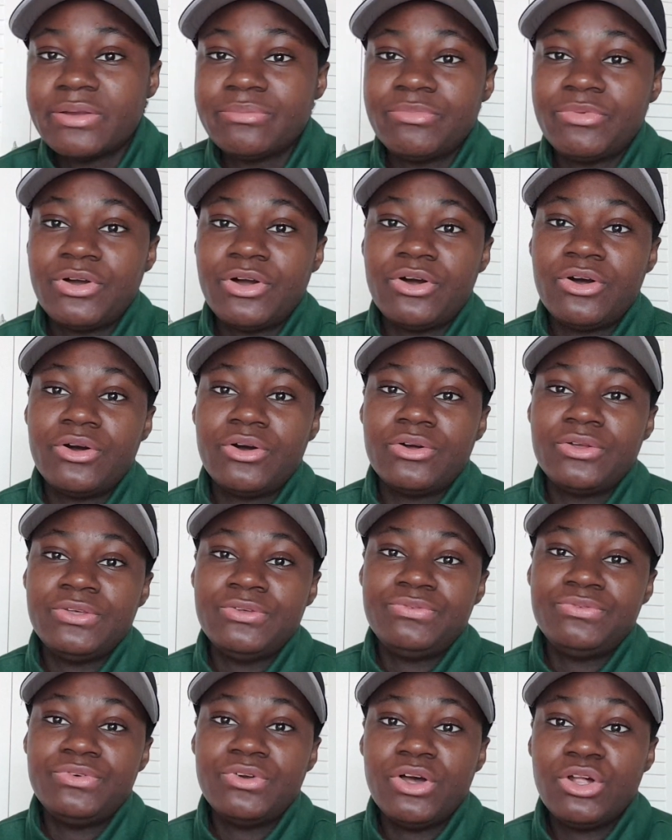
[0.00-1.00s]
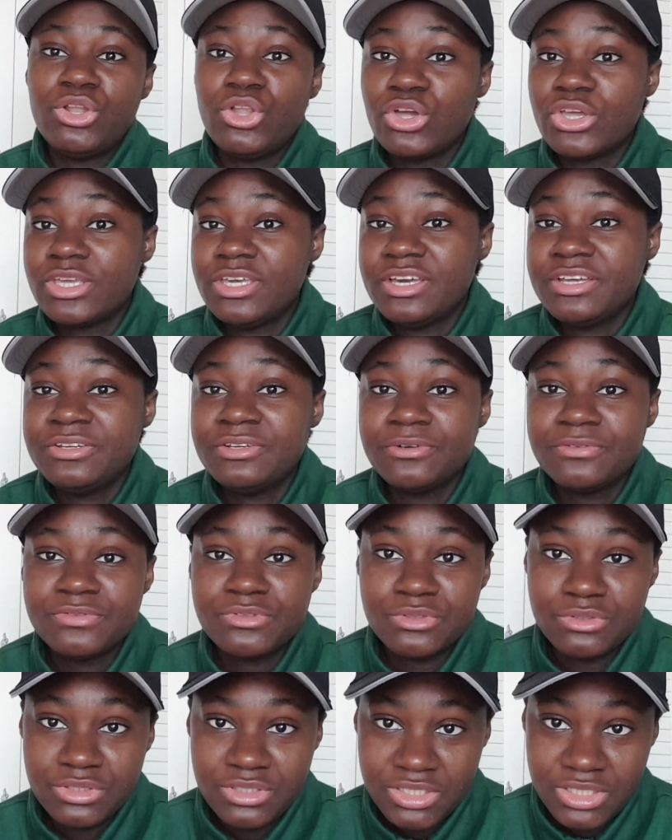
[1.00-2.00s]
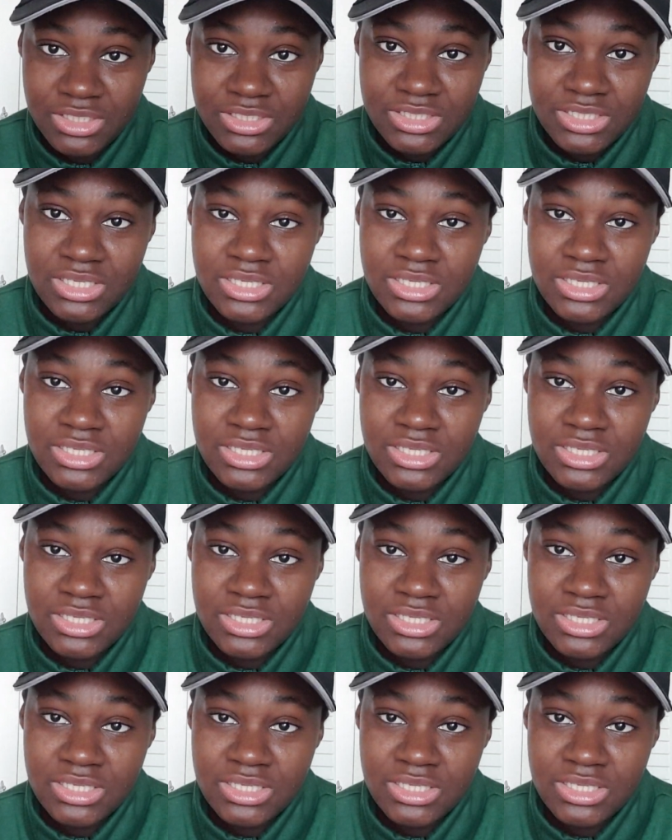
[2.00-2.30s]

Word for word: Well, if you're lucky enough to teach,